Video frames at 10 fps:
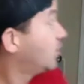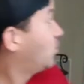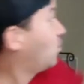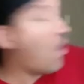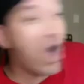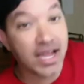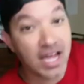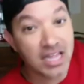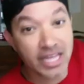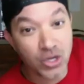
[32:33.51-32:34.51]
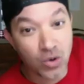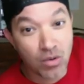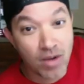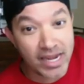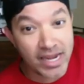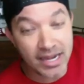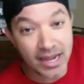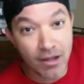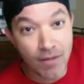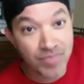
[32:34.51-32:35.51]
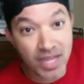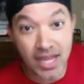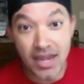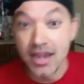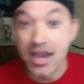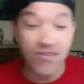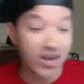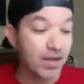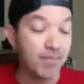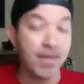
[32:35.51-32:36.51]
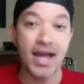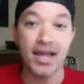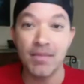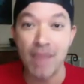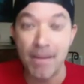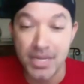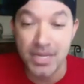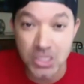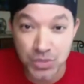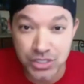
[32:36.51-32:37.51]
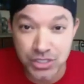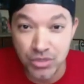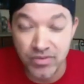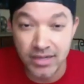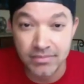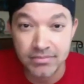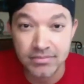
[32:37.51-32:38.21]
walk out that door right now, and never come back, and my business will still move up.